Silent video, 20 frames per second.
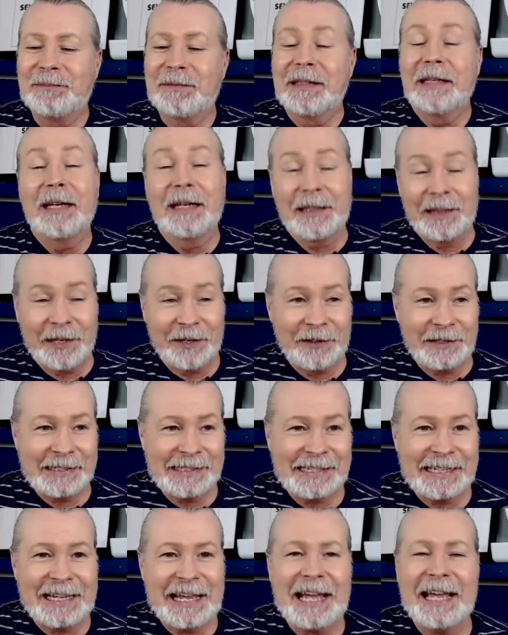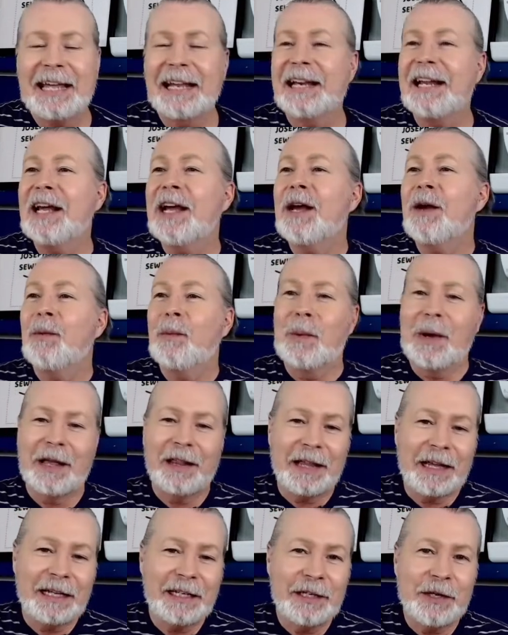There it is again,
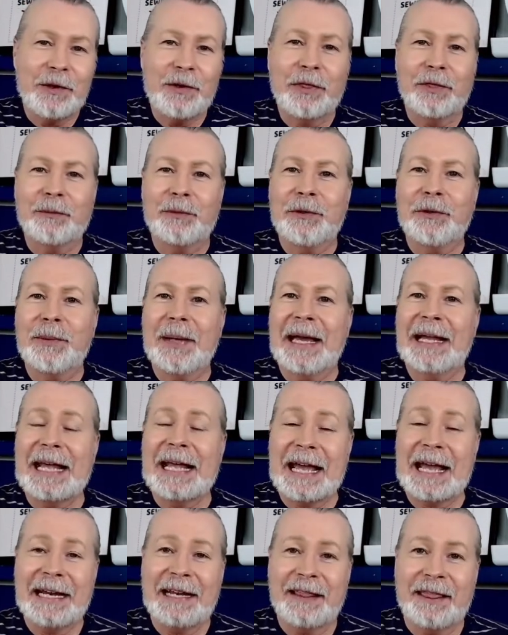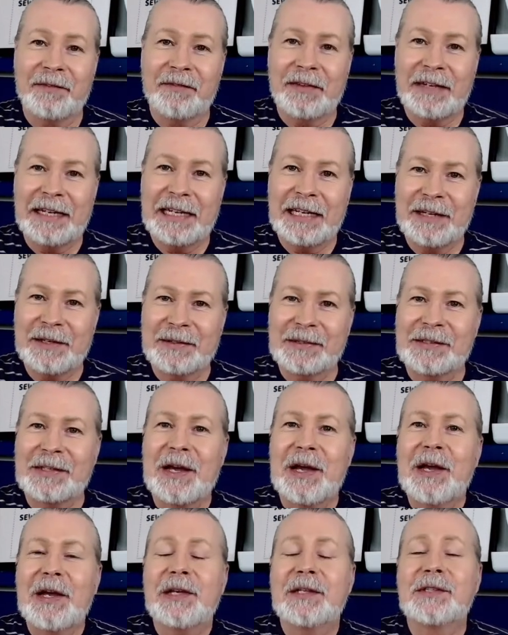while I go through and edit the videos.
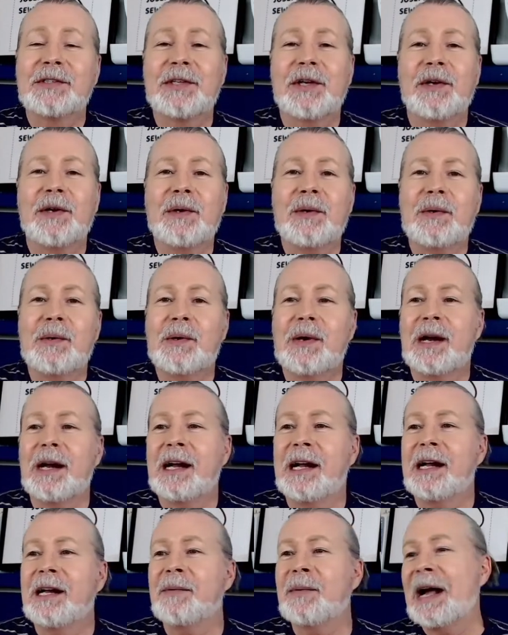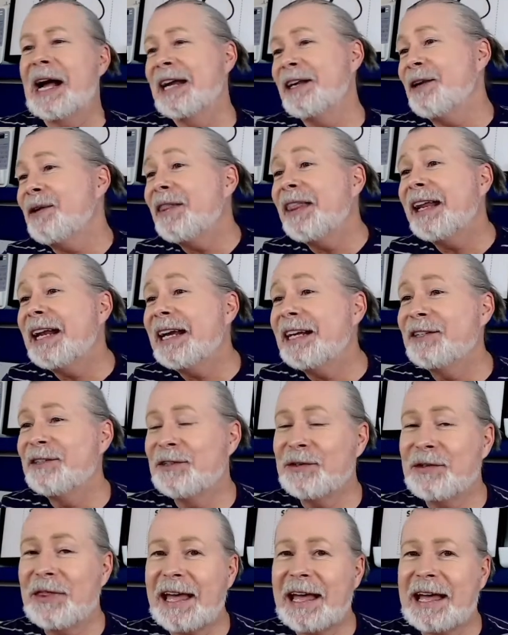So I know that I
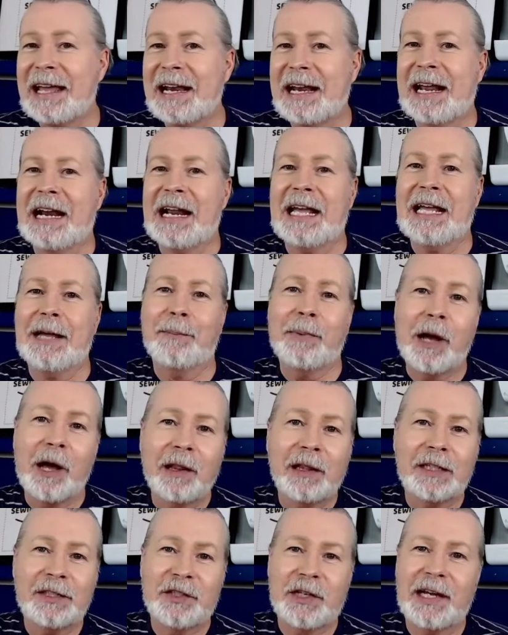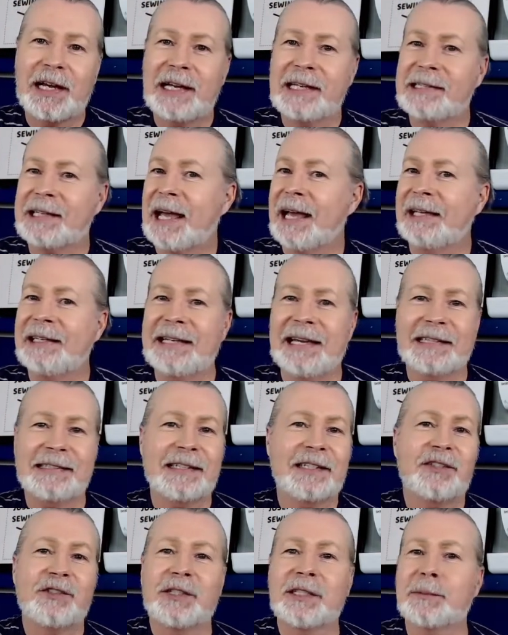do that, and I apologize. I guess
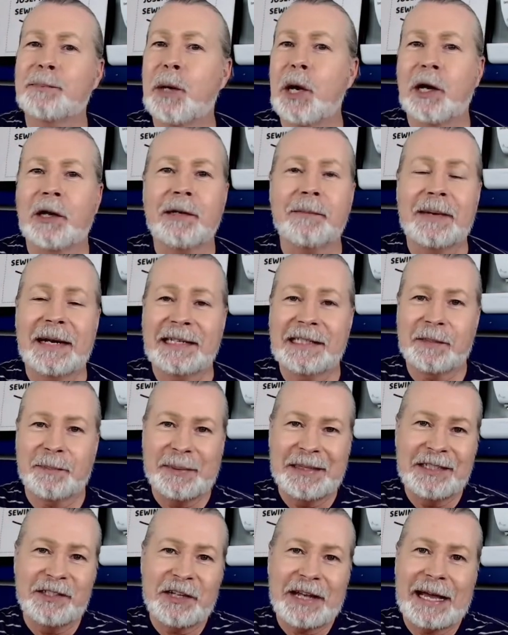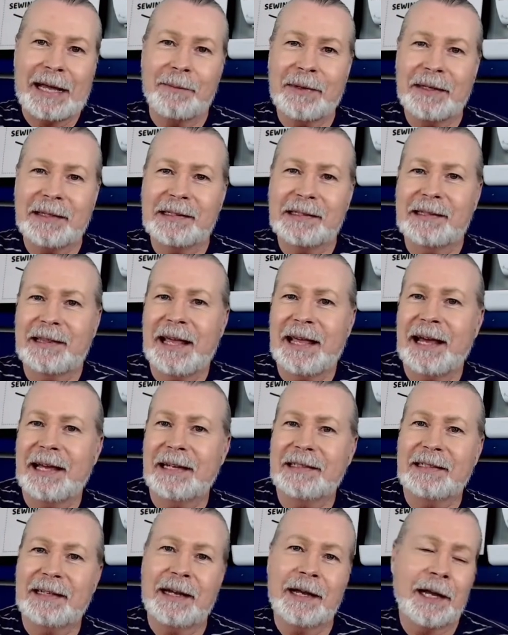it's just part of my speech habits
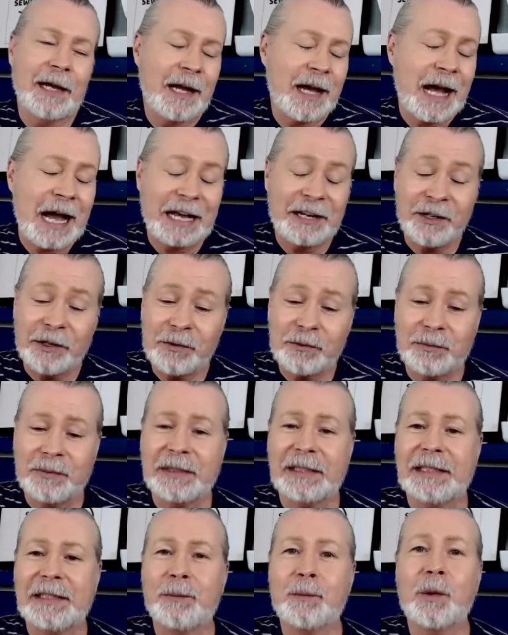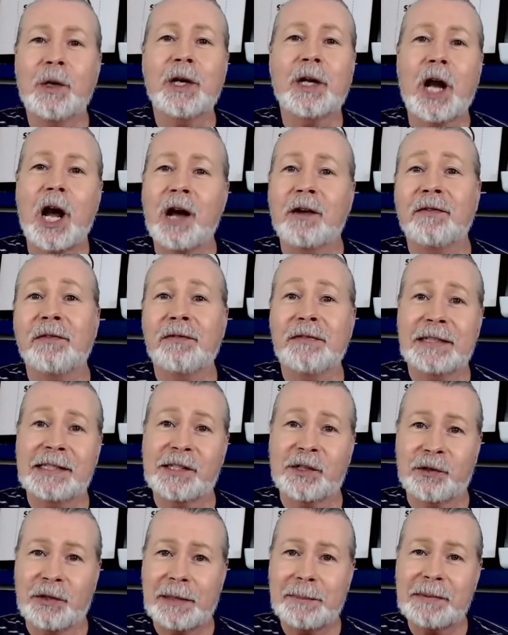that I don't really work off of a
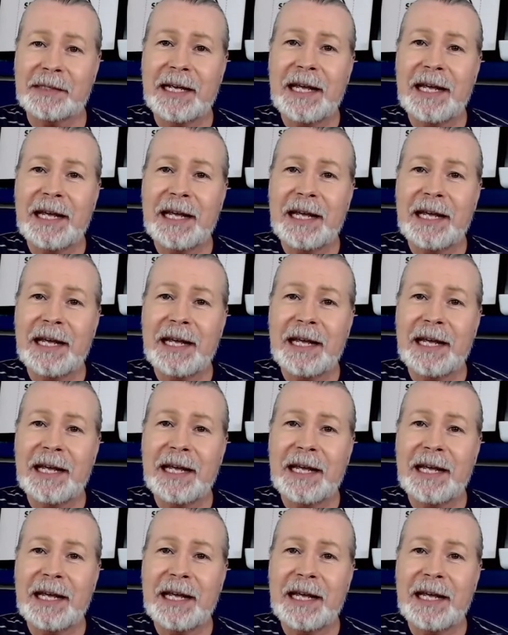script,